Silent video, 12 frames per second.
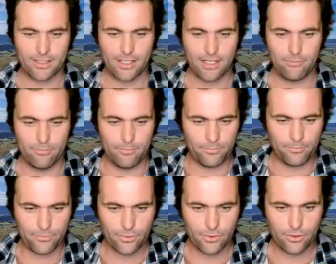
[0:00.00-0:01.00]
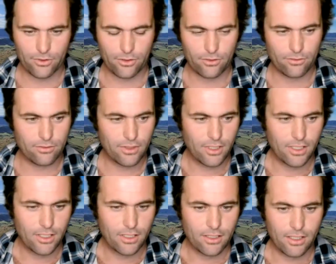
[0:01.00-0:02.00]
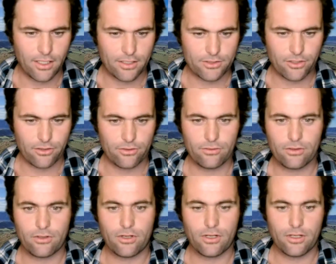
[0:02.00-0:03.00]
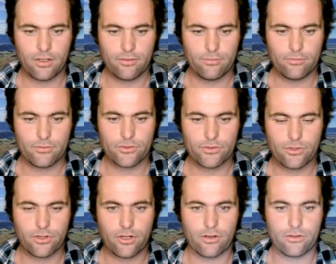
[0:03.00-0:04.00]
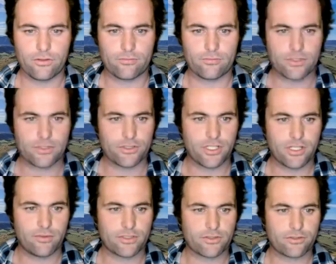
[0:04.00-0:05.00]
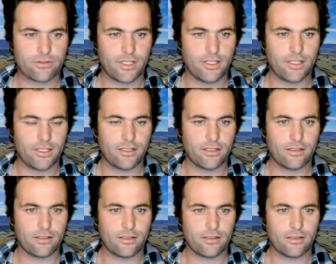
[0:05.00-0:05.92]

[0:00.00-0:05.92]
Sam. Cool. Yeah, so I'm Jono. I'm just going to share my screen here.